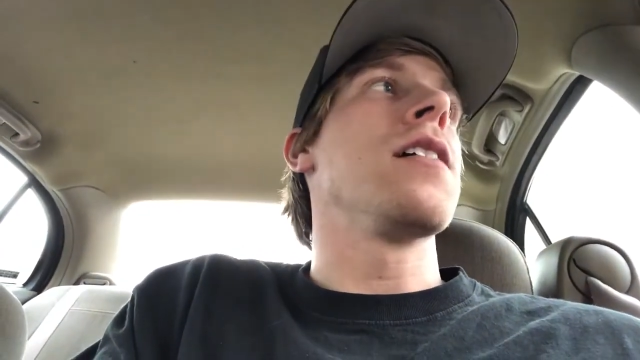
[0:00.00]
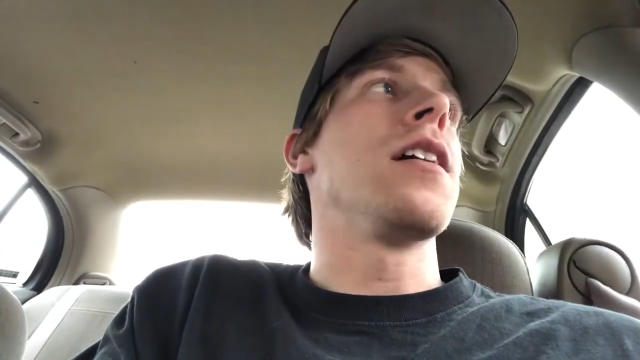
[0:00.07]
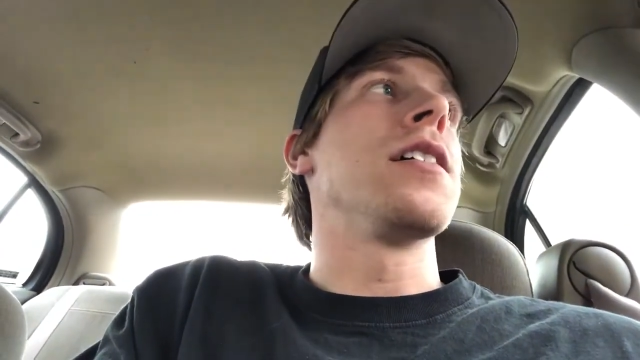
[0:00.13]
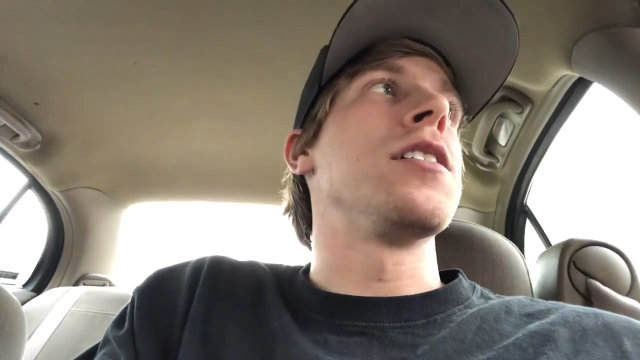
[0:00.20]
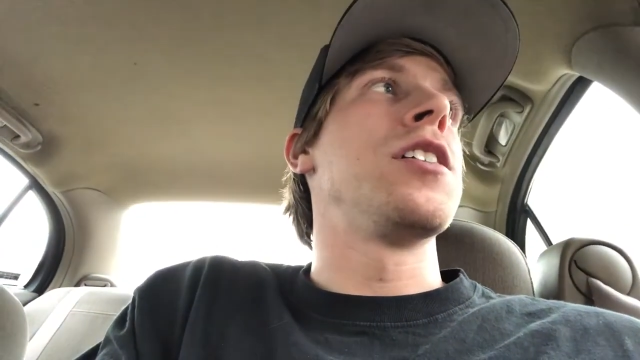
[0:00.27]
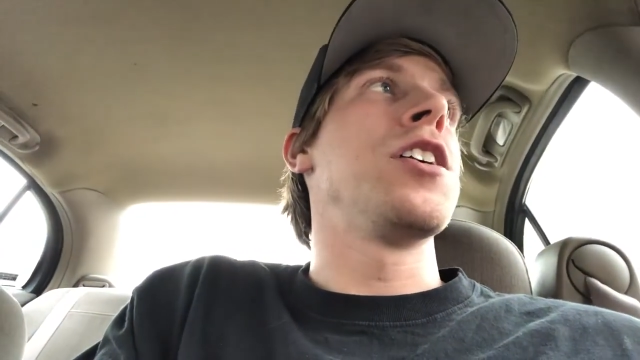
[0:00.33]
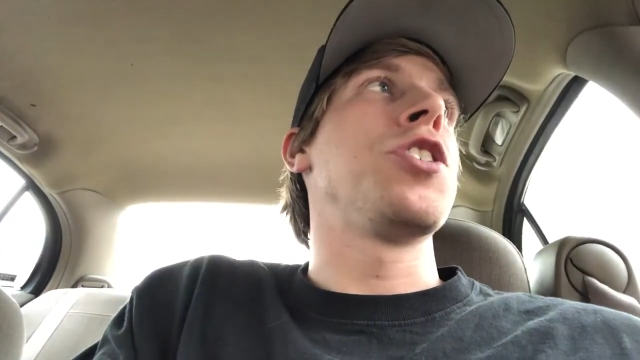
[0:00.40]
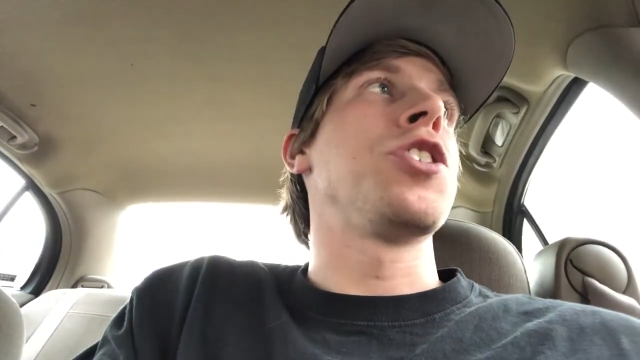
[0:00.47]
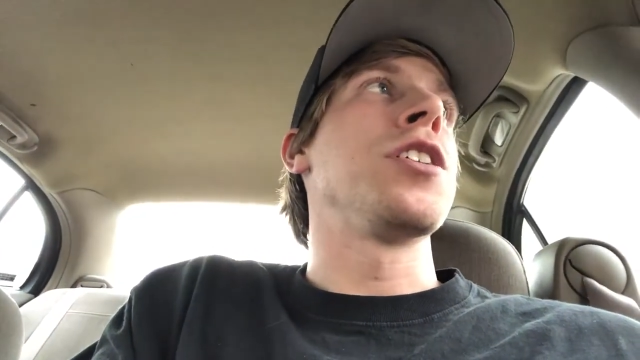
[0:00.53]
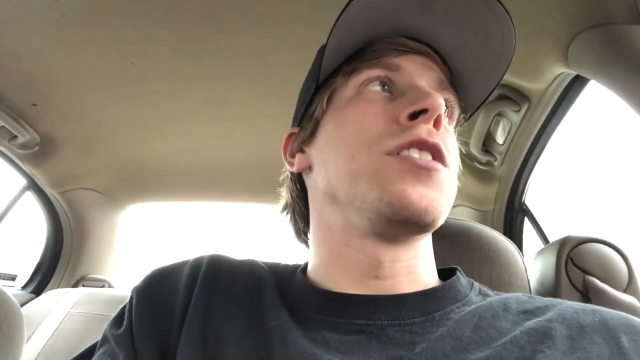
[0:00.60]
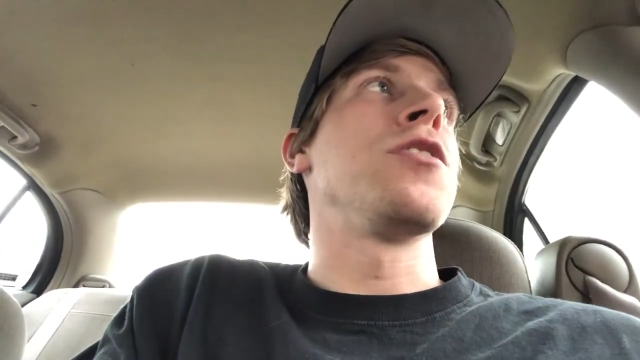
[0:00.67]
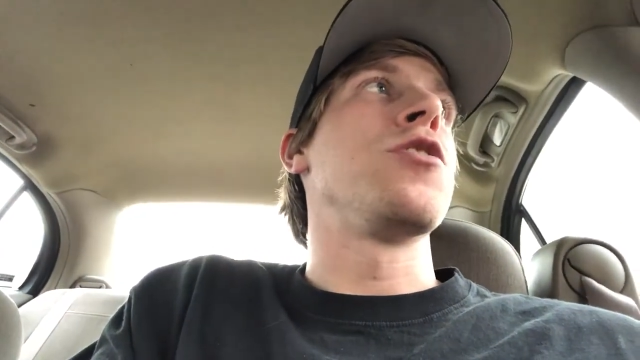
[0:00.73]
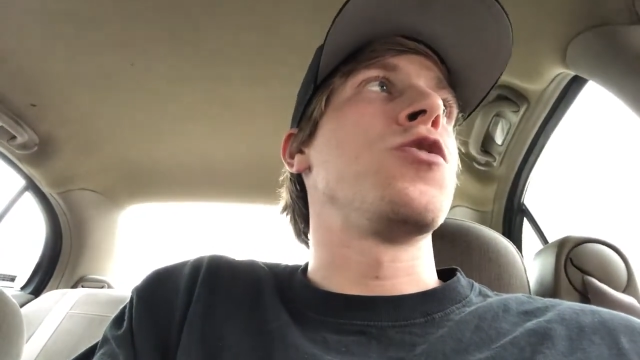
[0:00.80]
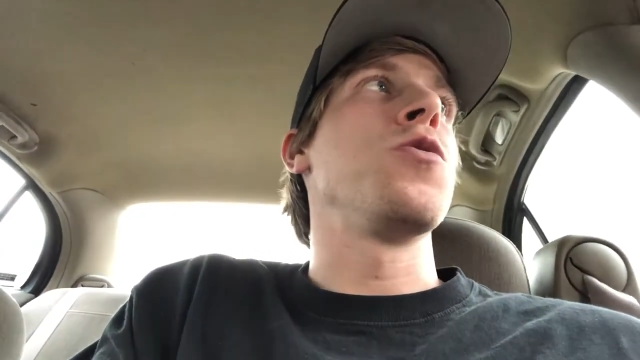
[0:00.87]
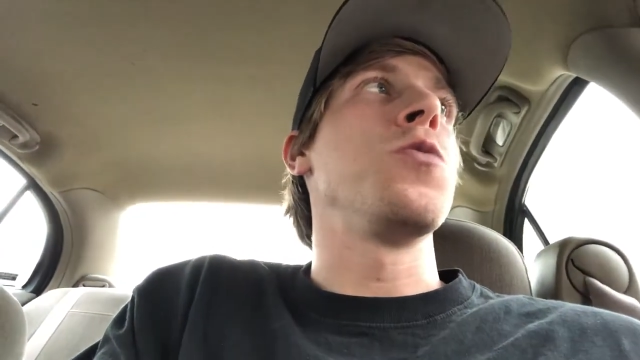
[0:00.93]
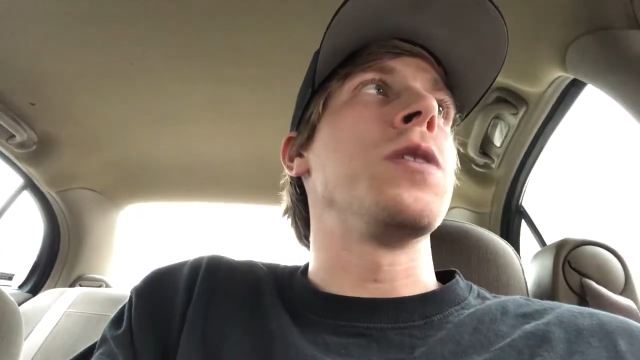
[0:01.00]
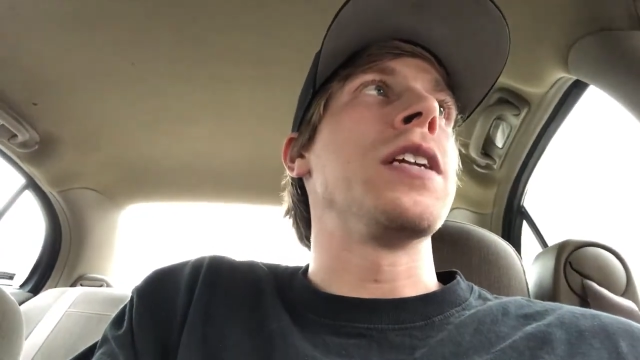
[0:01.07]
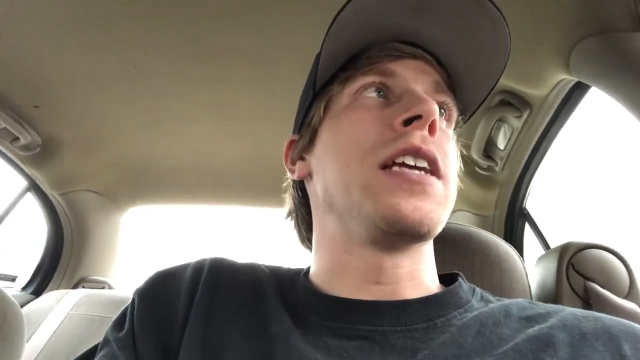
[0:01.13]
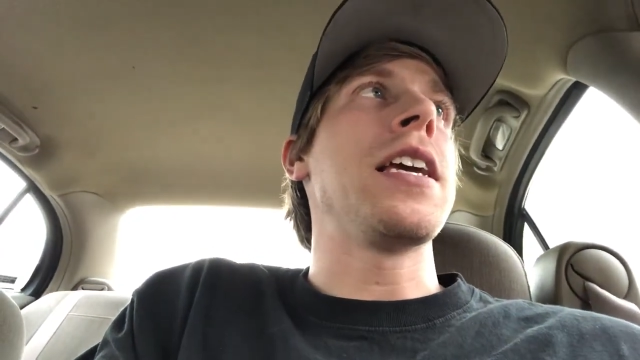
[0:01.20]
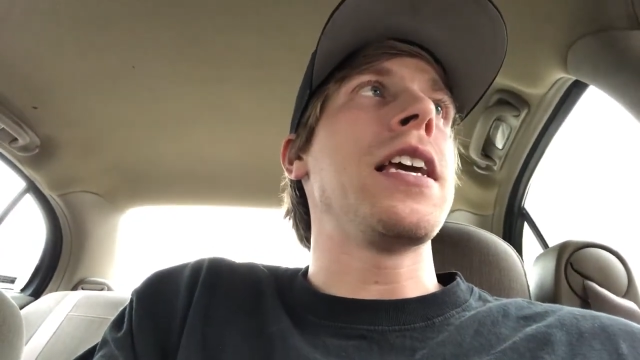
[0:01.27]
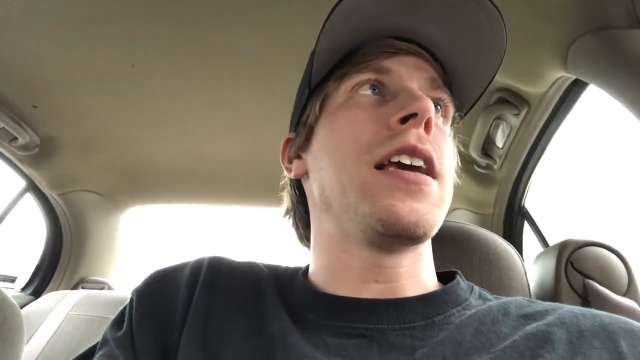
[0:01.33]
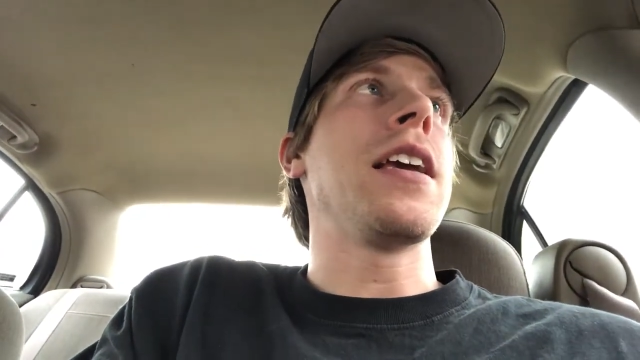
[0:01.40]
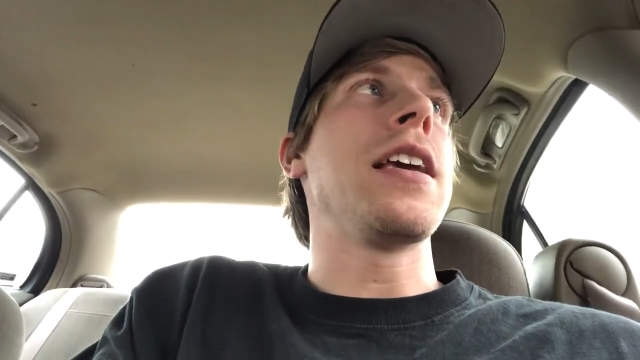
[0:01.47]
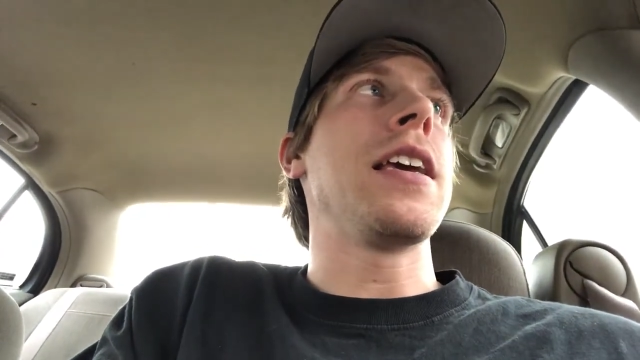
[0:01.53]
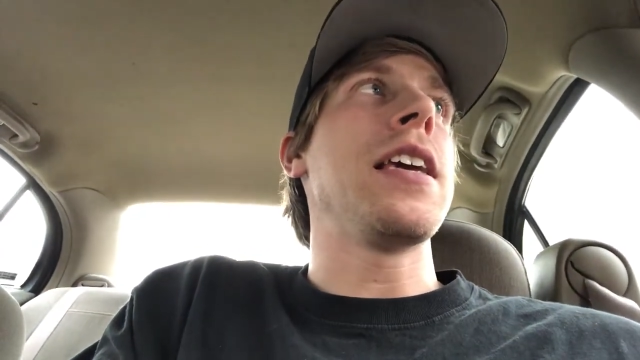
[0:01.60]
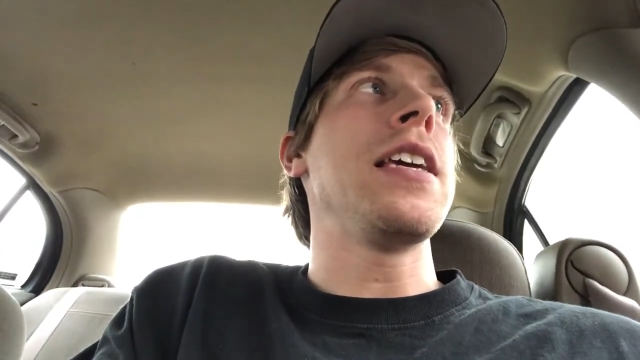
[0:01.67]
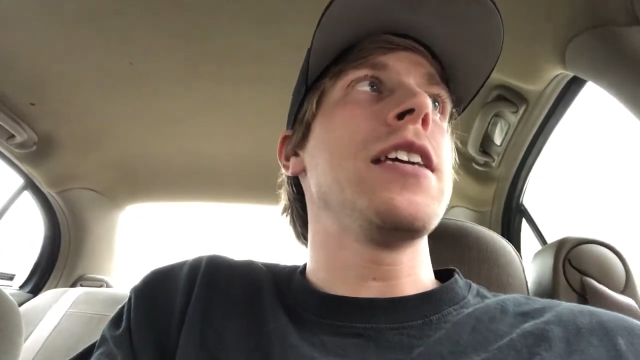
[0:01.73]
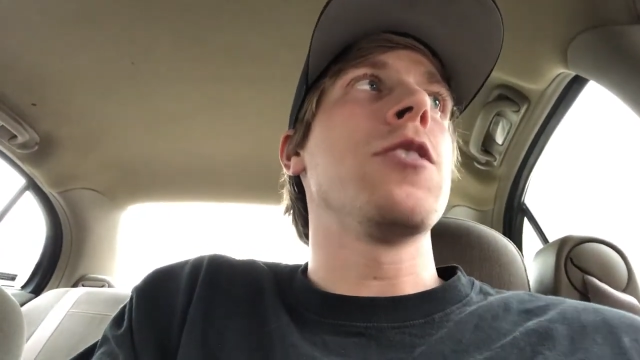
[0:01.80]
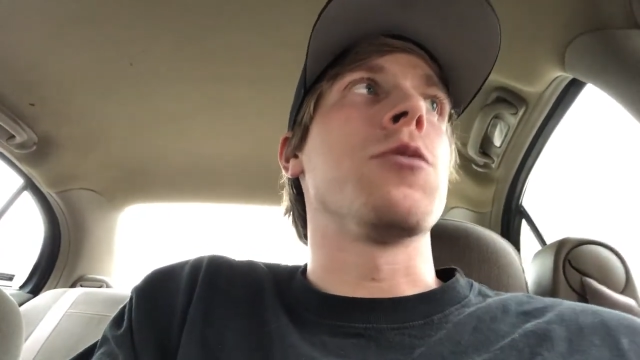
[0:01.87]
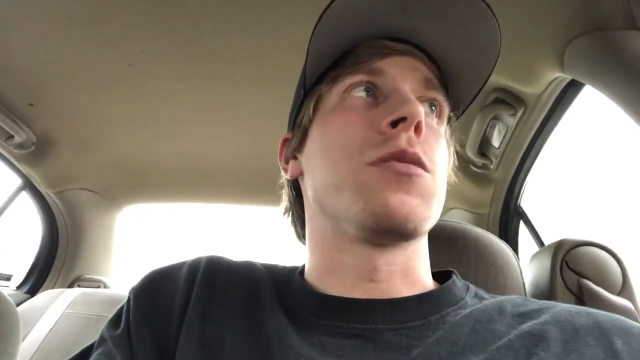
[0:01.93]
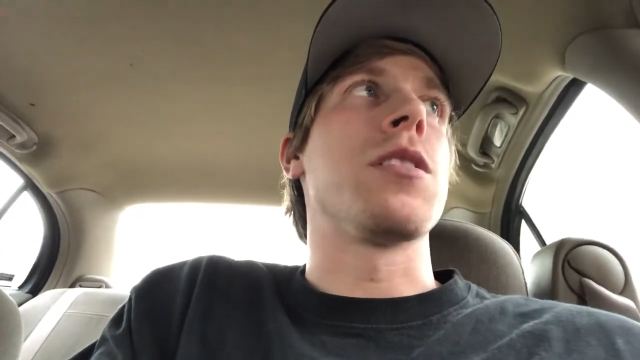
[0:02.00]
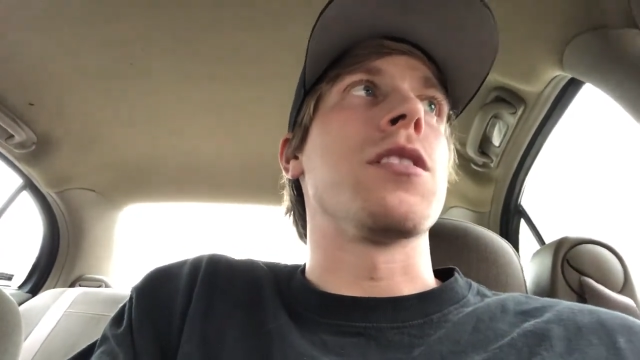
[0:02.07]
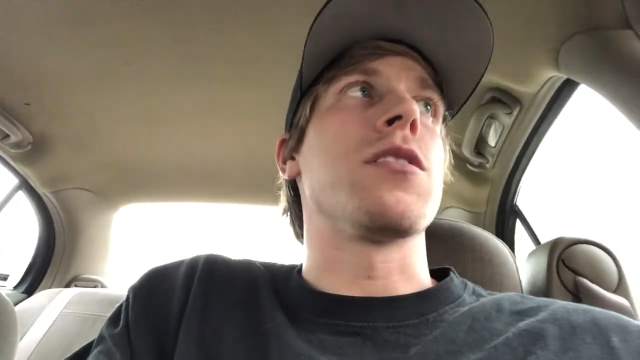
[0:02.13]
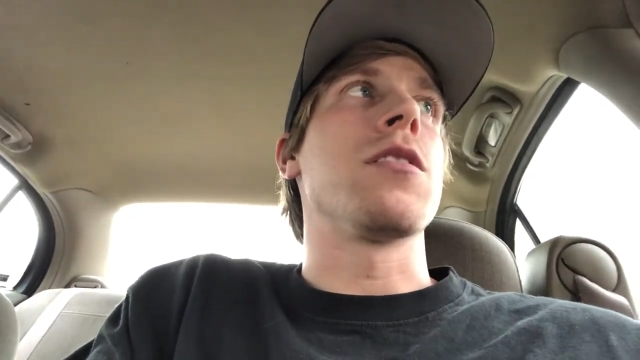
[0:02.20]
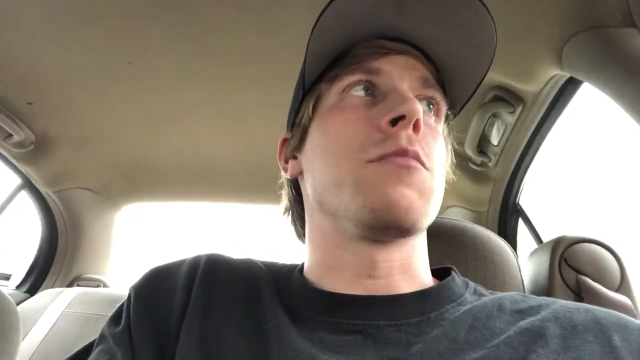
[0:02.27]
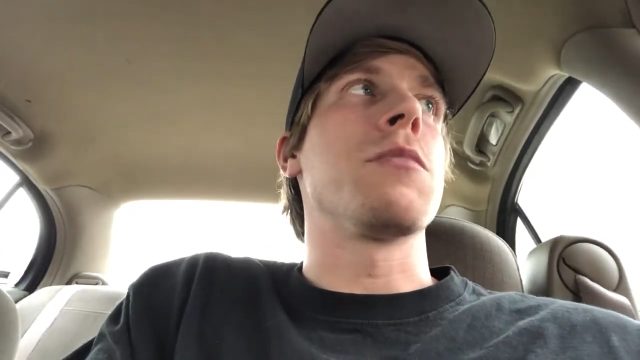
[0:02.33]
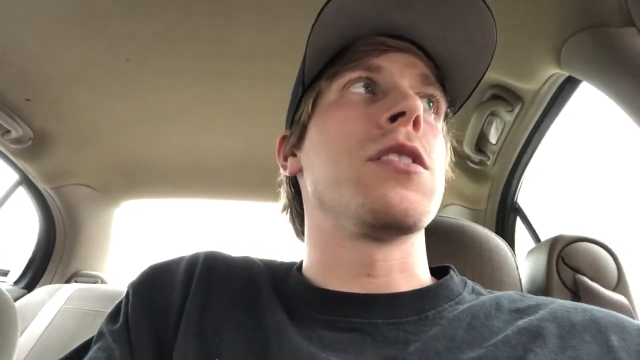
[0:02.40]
addition to an ecosystem.